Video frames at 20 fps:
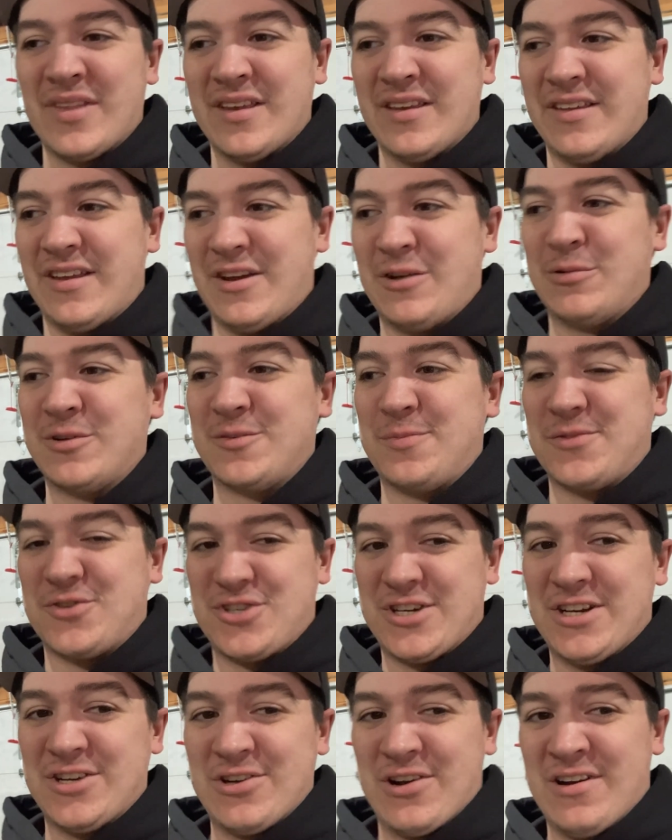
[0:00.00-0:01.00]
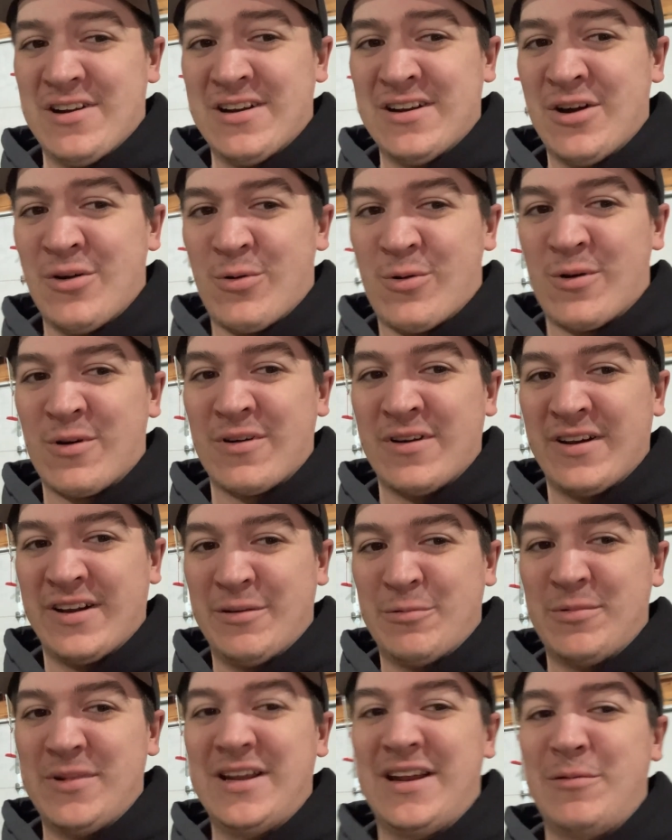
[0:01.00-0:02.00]
it was machined wrong, or
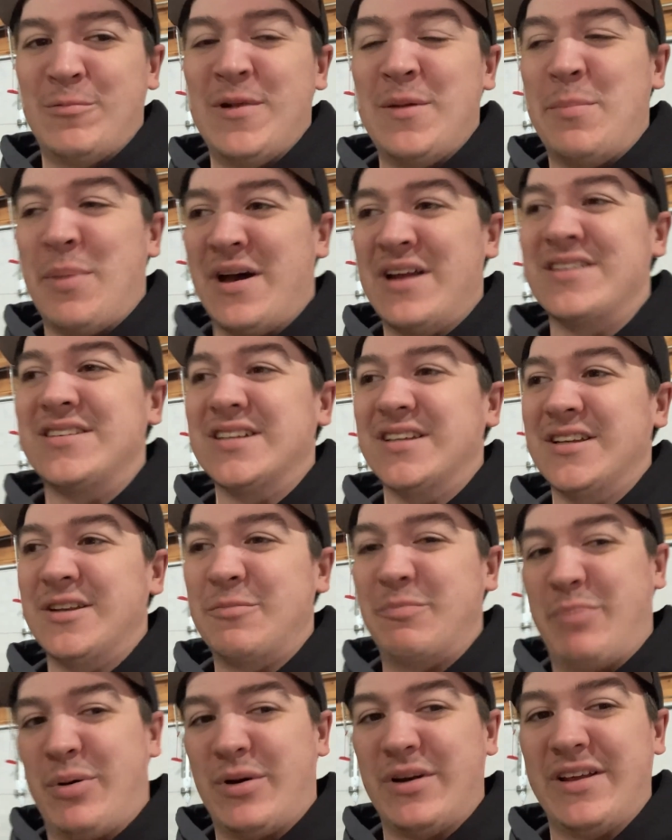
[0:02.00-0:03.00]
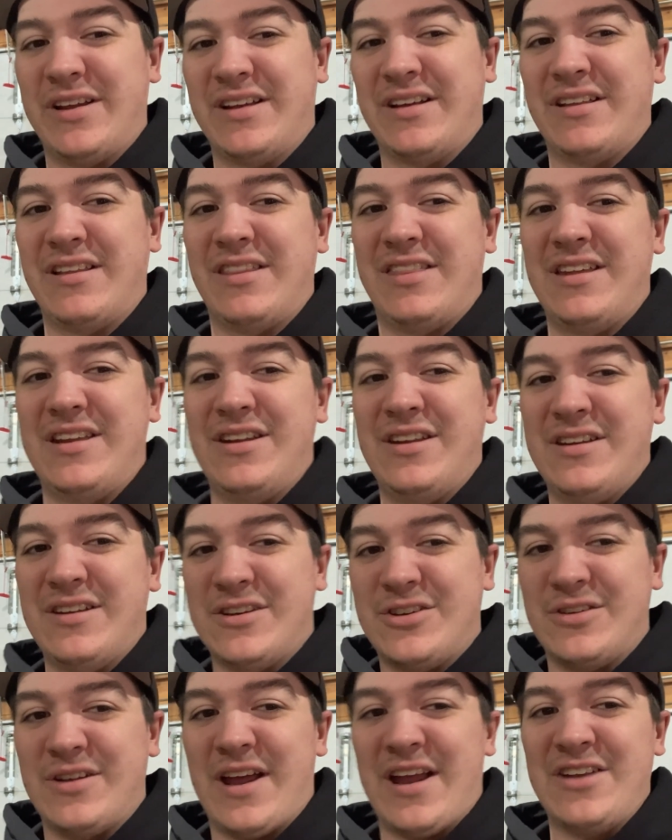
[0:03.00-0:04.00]
we bent it putting the
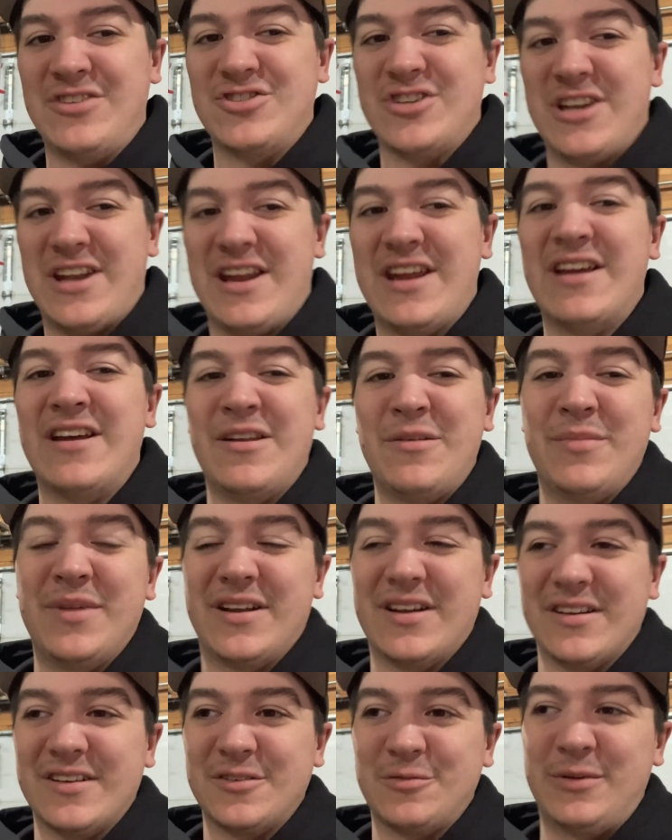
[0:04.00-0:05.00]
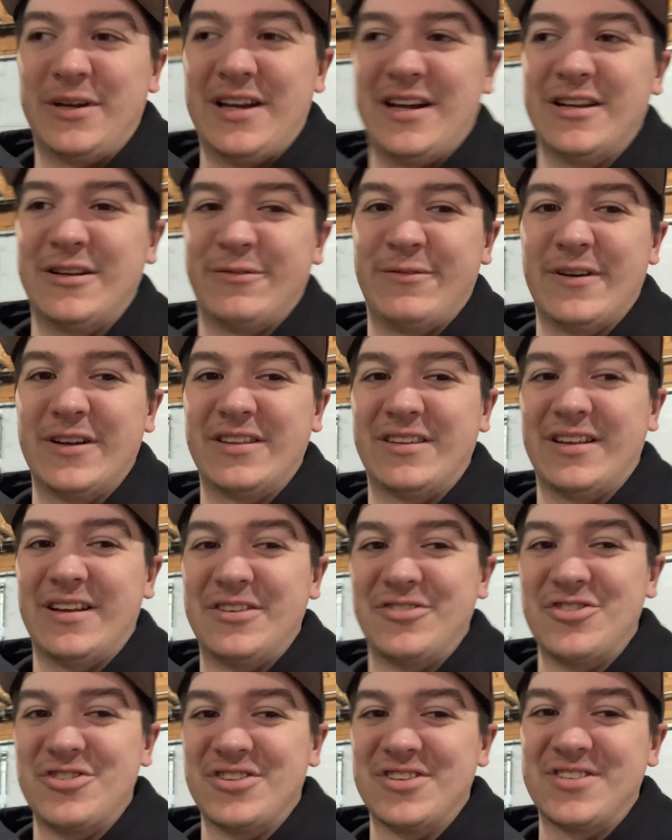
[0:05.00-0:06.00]
engine in, because we had to fight the
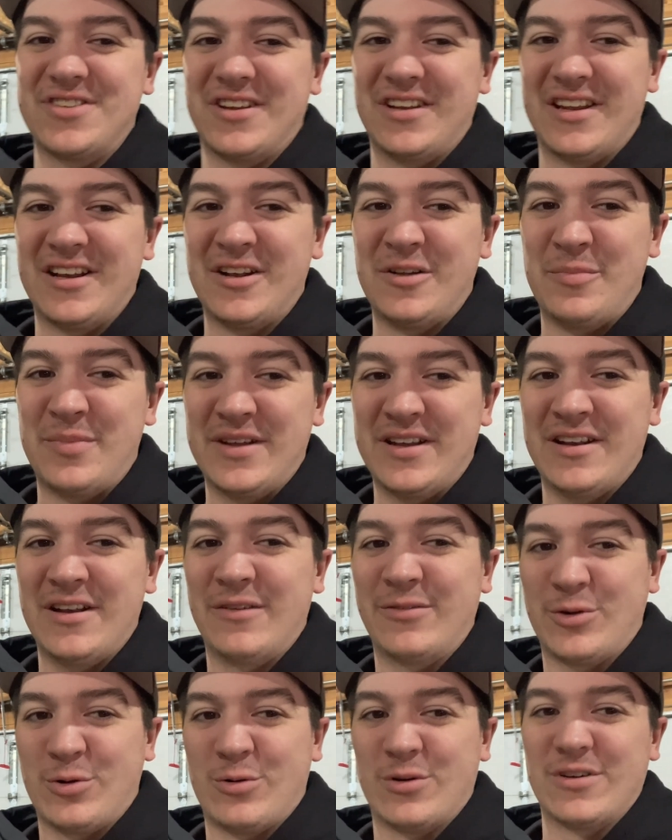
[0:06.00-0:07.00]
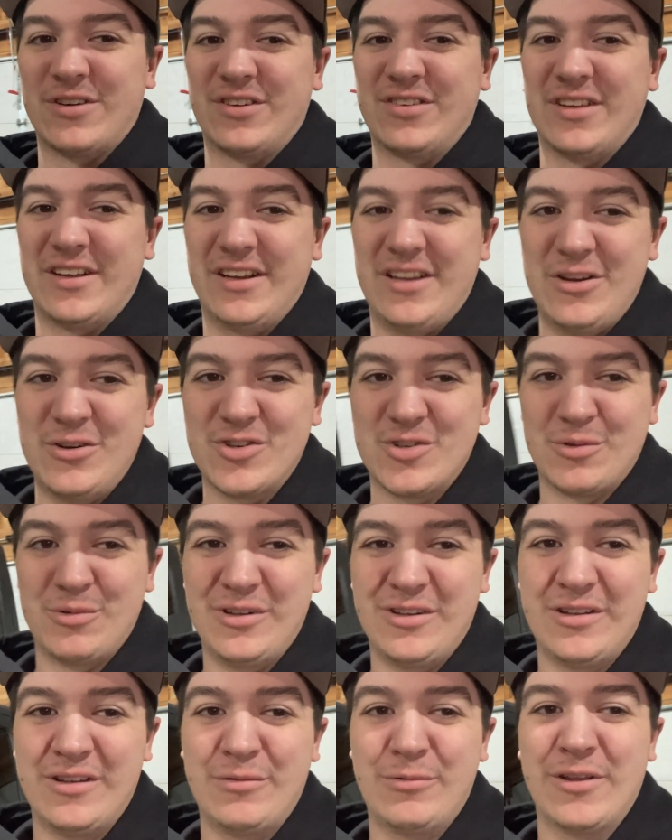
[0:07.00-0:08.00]
engine just a little bit, of course, like
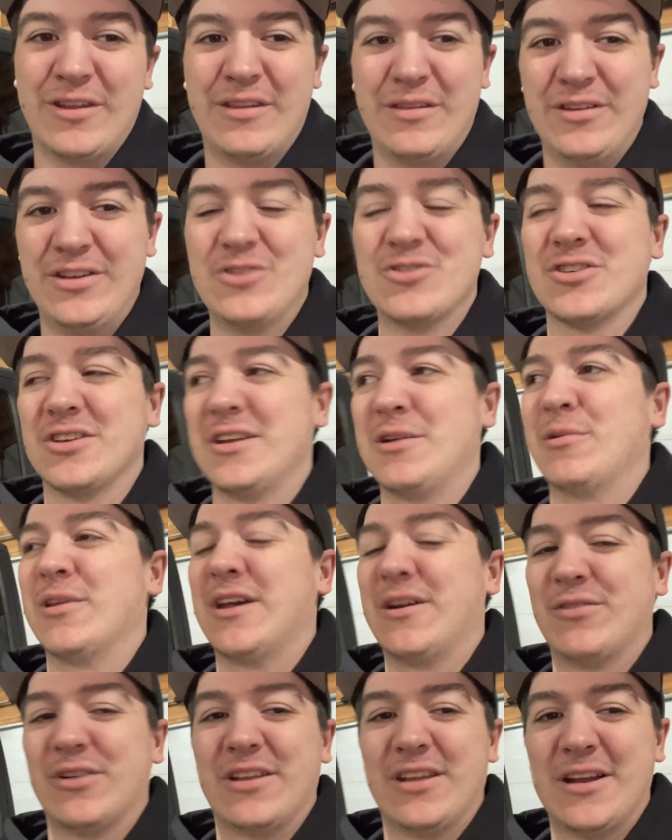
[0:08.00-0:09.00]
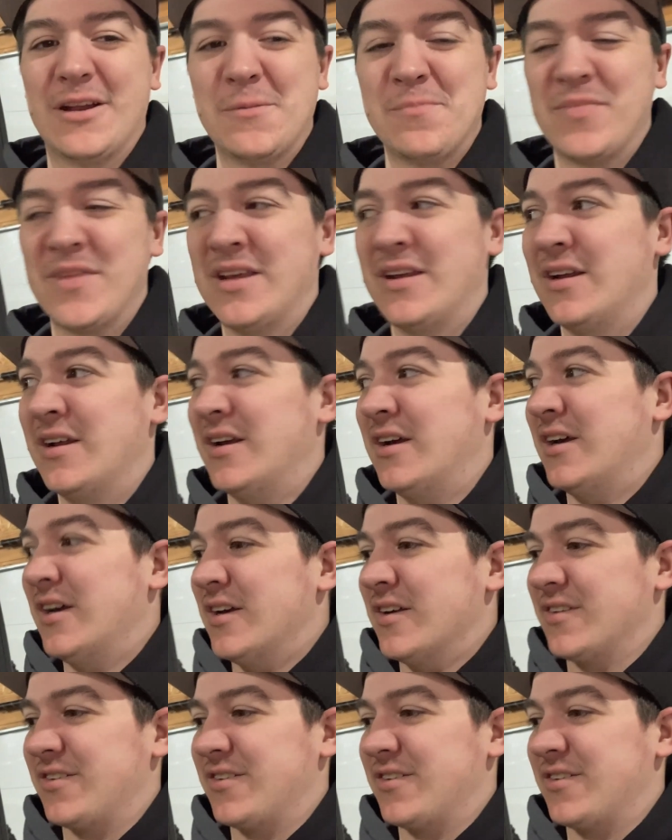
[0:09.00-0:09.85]
usually with everything.